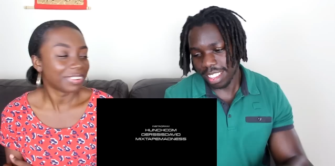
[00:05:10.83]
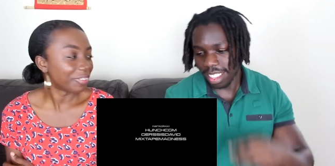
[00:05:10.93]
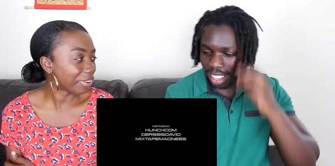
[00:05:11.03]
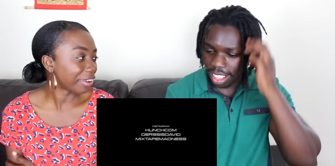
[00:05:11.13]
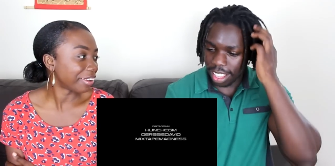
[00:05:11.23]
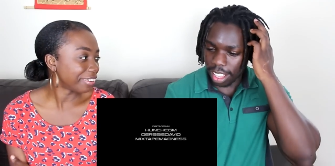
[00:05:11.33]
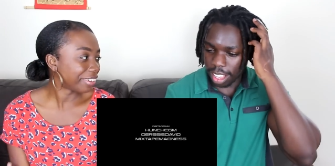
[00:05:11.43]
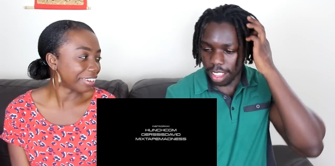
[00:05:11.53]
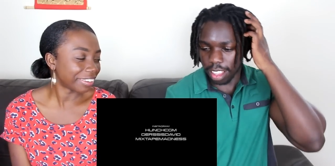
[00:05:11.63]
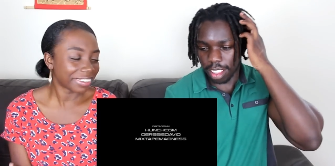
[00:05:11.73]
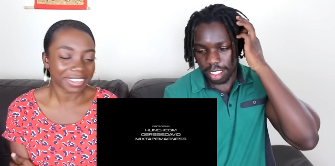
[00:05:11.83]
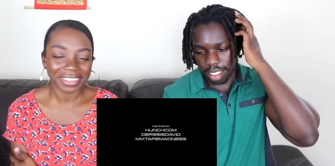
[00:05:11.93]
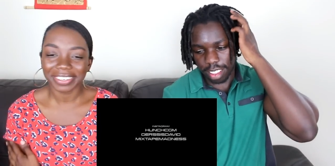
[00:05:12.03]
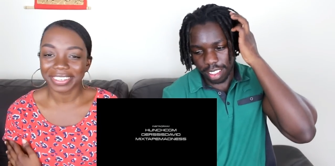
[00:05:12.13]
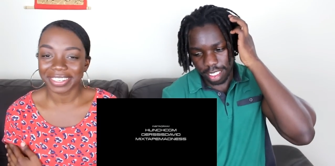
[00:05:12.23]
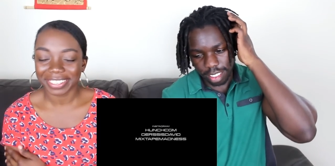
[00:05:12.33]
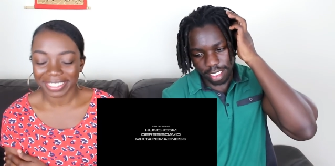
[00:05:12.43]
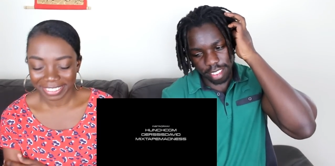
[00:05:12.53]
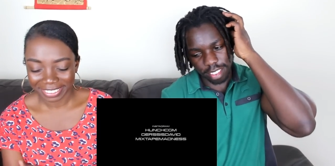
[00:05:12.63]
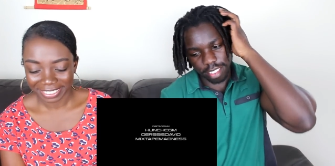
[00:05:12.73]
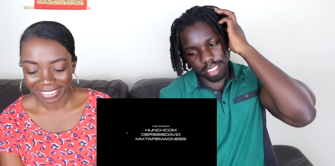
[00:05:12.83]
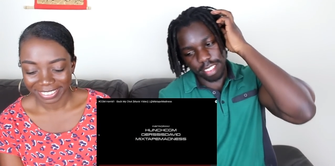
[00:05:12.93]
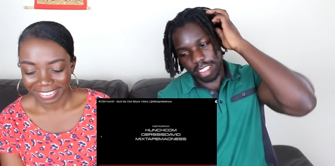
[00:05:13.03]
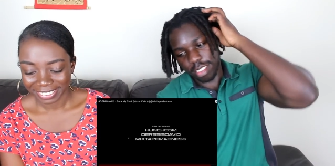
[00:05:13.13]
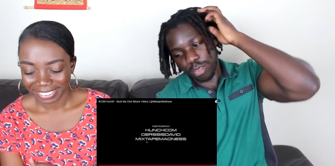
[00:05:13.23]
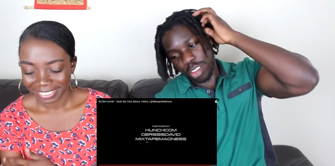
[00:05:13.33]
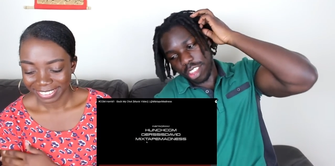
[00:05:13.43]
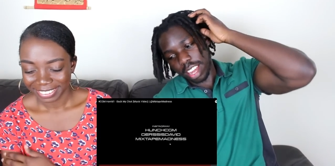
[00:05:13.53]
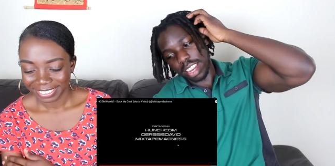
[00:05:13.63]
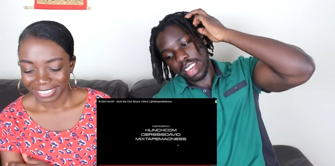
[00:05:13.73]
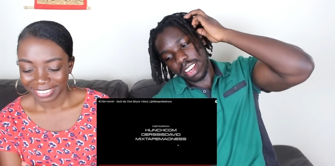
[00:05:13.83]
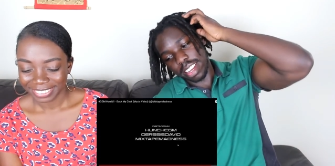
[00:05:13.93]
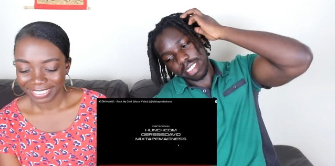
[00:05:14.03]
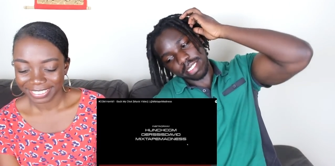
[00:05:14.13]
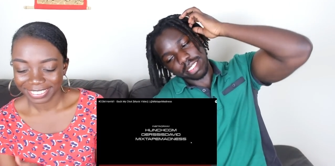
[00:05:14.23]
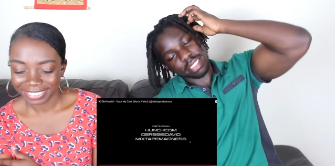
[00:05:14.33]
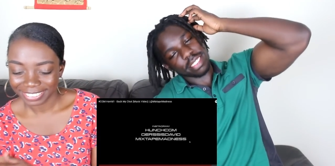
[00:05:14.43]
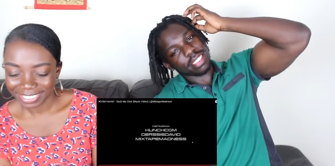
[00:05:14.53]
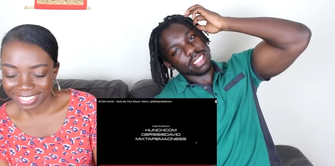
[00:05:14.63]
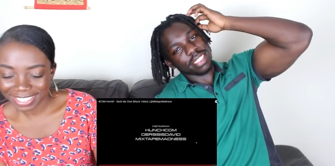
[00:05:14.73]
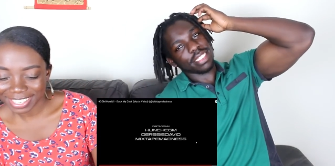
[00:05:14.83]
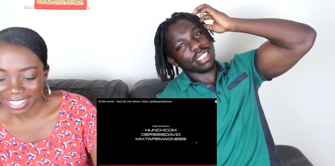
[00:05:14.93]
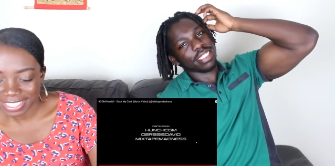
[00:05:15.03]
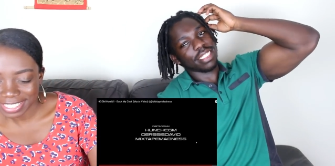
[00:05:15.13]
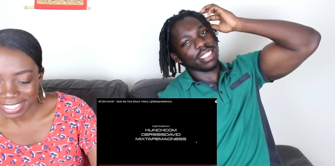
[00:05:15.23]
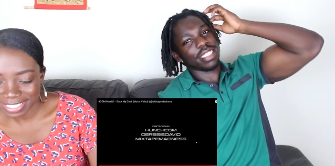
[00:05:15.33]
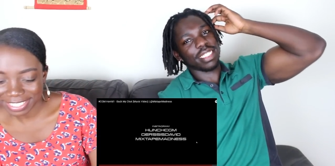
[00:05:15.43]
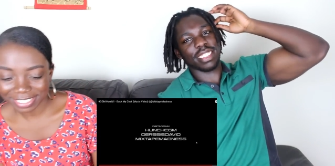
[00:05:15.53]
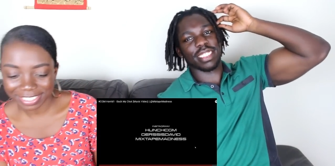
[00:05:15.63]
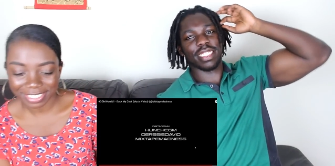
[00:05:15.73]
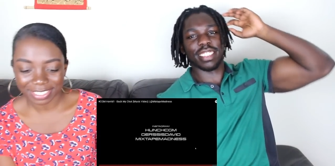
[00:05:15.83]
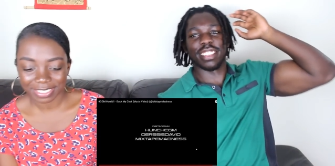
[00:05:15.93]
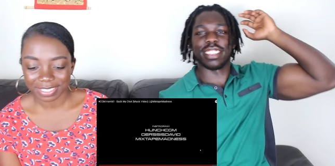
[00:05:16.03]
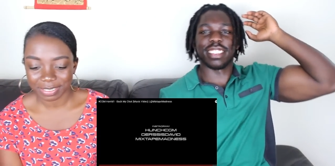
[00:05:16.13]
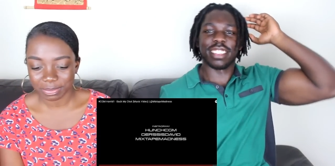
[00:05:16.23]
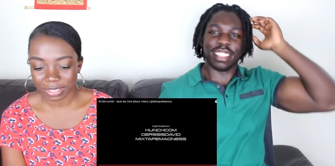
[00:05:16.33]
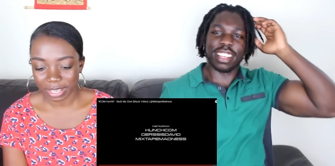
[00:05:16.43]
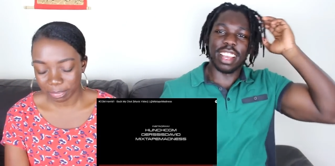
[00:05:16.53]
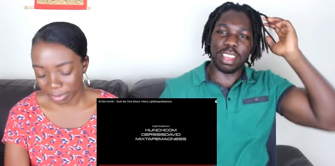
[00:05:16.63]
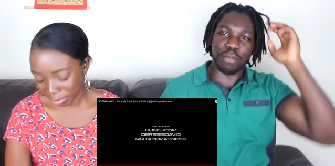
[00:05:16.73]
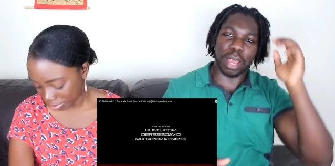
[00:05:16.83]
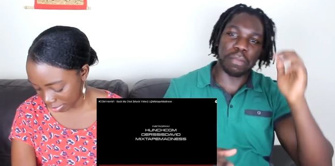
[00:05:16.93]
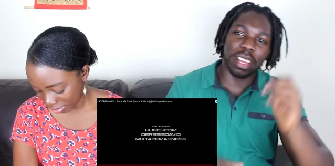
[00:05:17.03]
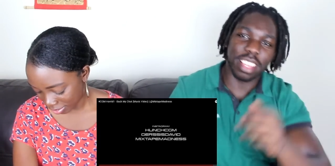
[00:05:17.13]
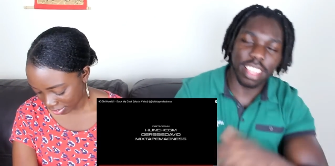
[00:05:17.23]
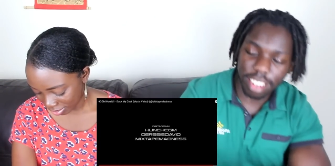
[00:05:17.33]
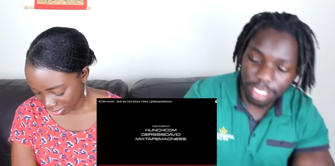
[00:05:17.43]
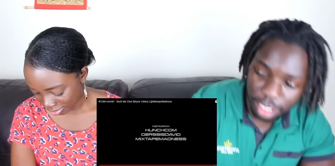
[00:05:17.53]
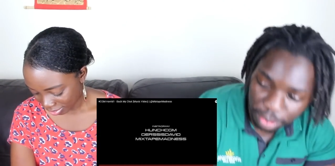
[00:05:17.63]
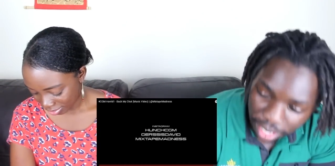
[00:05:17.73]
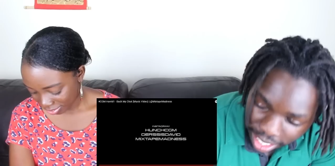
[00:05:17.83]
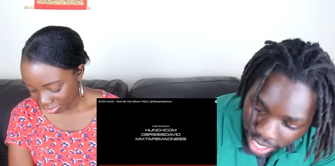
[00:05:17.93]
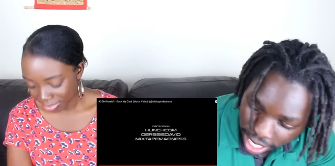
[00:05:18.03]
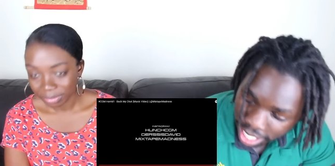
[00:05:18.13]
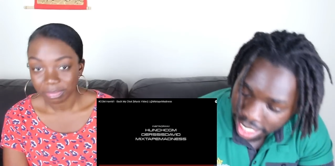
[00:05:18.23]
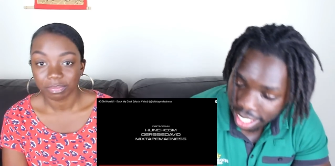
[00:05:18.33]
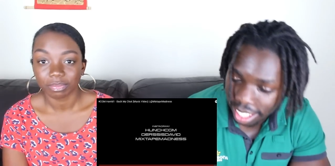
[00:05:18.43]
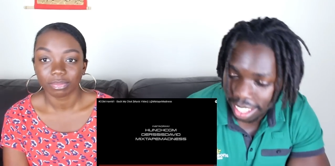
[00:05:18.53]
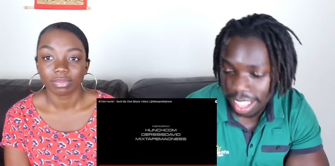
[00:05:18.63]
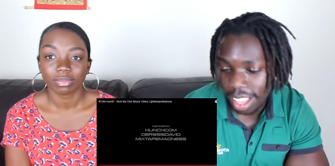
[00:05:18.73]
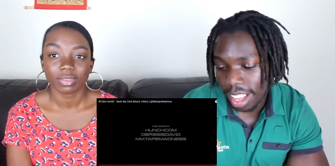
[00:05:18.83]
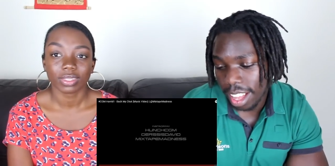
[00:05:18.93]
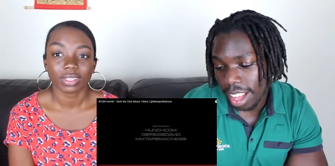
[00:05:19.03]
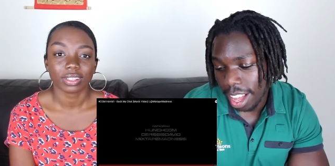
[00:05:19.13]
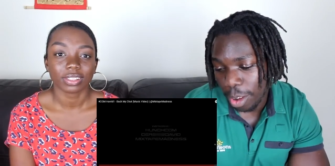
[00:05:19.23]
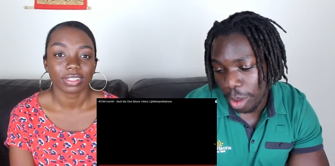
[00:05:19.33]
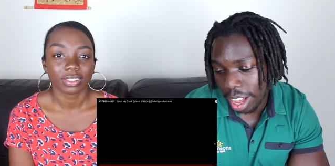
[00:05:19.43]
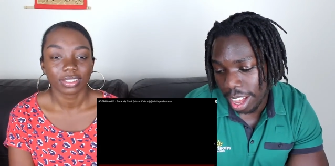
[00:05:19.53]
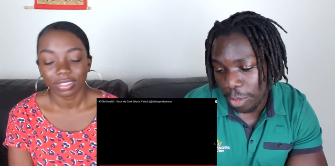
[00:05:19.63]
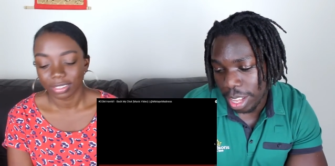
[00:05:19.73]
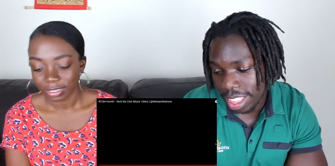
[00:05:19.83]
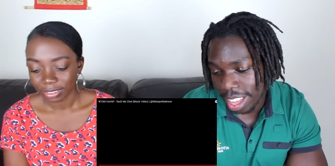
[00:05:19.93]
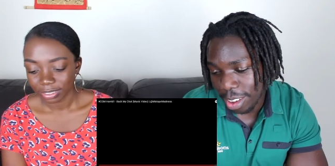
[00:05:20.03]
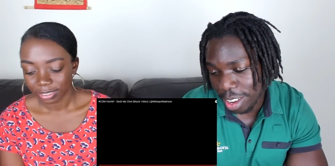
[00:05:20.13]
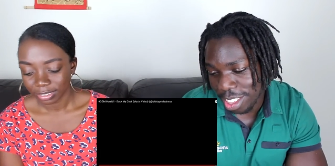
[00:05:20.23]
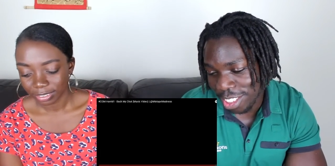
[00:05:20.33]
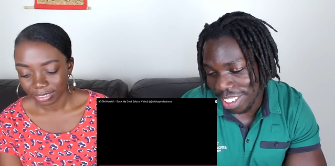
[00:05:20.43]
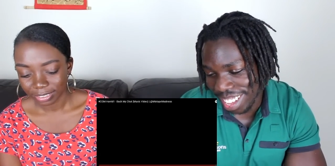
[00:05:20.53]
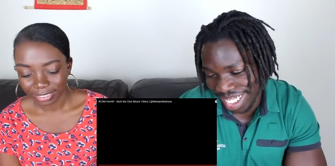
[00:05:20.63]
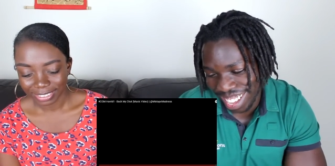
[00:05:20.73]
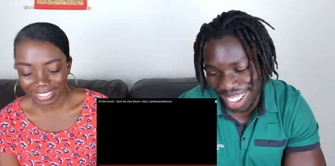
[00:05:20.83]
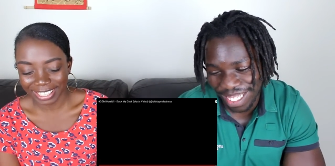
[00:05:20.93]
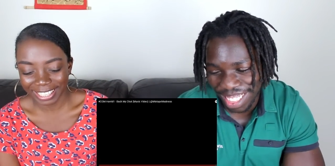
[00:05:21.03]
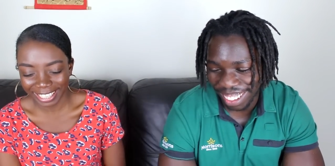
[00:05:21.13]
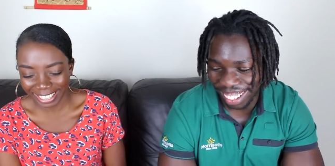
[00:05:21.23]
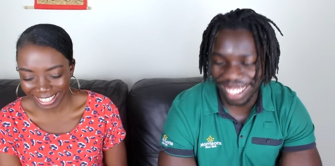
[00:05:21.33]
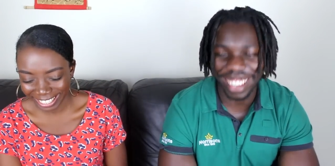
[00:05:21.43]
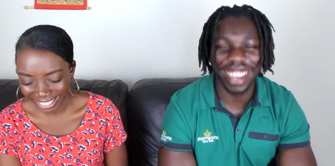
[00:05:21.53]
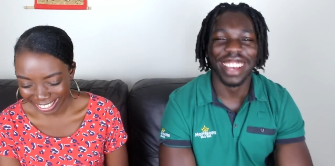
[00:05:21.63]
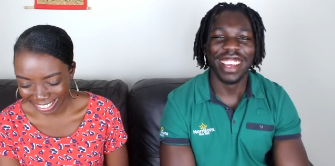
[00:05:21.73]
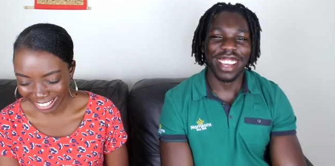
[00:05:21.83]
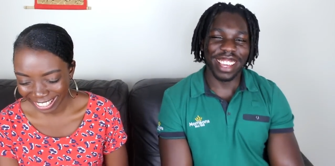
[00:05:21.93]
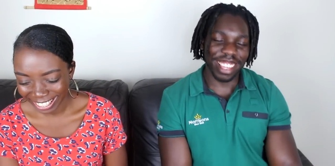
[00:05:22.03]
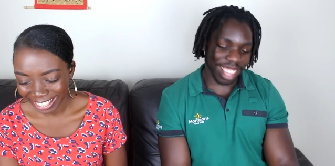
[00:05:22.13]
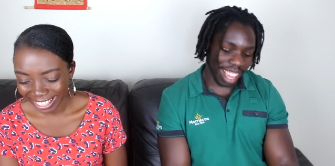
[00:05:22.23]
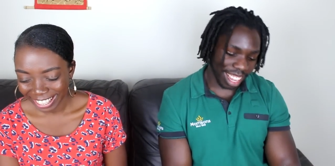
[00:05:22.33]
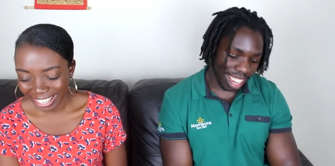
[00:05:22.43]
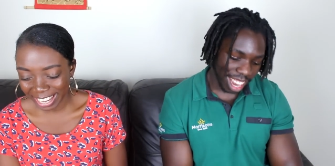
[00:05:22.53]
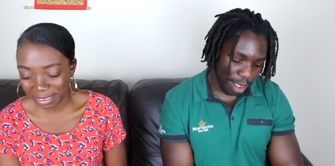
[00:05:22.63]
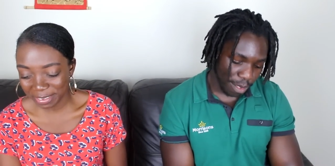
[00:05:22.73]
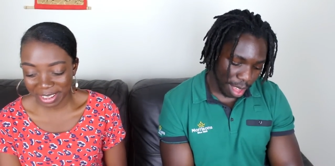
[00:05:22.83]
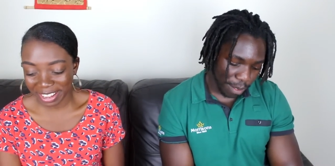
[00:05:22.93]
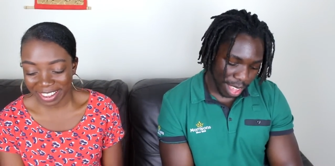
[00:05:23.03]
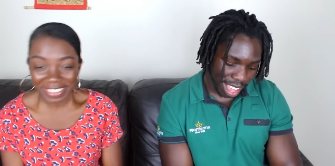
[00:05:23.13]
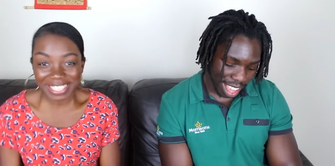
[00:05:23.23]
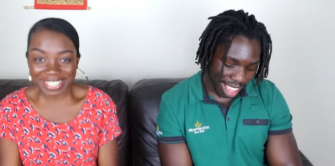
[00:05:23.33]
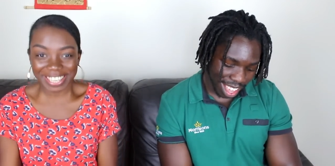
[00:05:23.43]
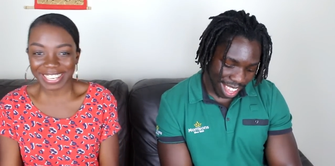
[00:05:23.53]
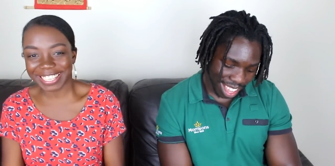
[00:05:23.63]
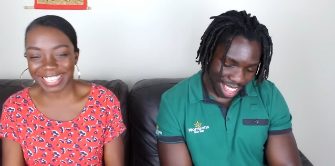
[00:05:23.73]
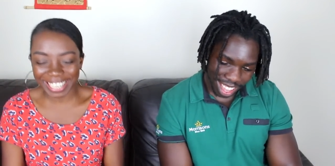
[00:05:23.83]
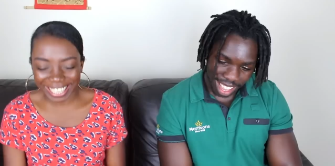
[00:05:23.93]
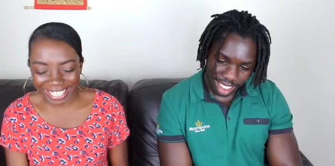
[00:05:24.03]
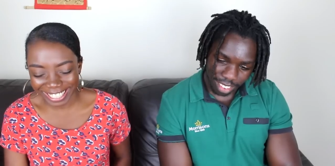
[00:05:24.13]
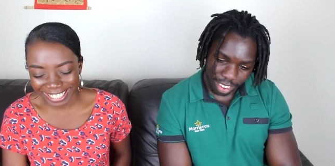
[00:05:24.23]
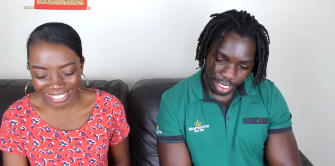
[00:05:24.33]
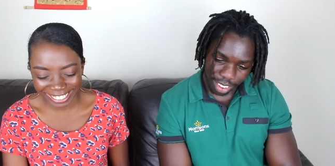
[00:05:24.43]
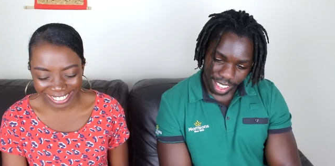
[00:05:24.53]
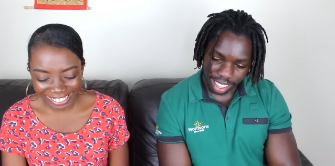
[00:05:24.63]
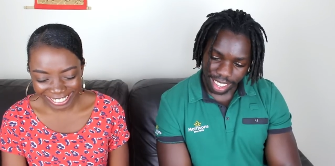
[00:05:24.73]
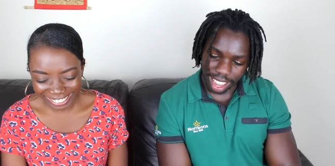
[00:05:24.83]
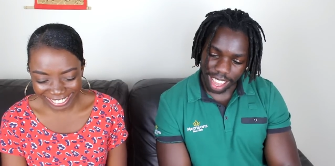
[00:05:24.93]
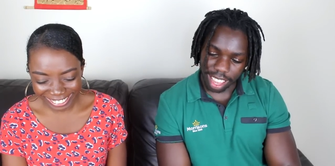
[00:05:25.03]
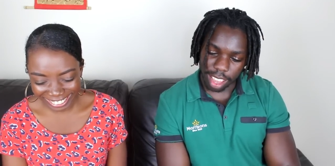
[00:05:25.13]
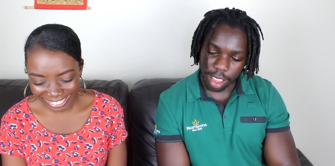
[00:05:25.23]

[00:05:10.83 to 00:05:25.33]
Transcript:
Speaker 1: Okay, okay, okay, okay you chat like that? This is like his introduction to Like the back bite. Trust me, he's like, listen. I went, I went jail with the shit. I'm joking. No, he's like. Came back out. It's starting again. I